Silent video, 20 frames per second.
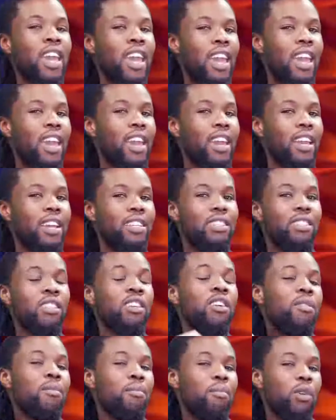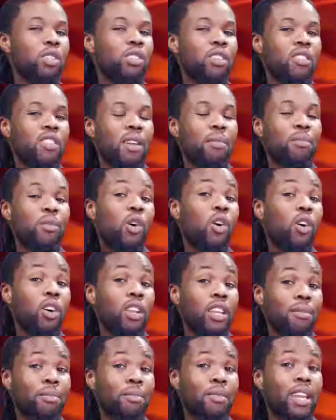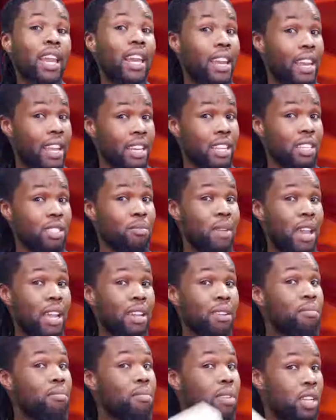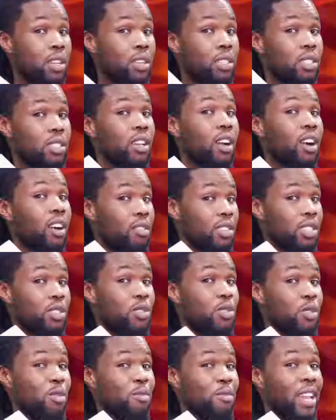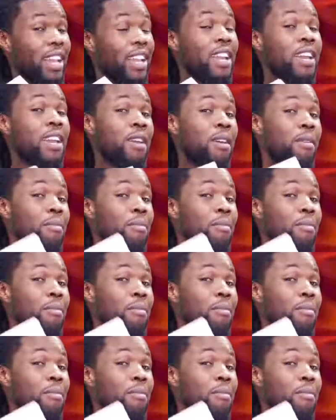And most of them call him a ladies' man because of his grooming.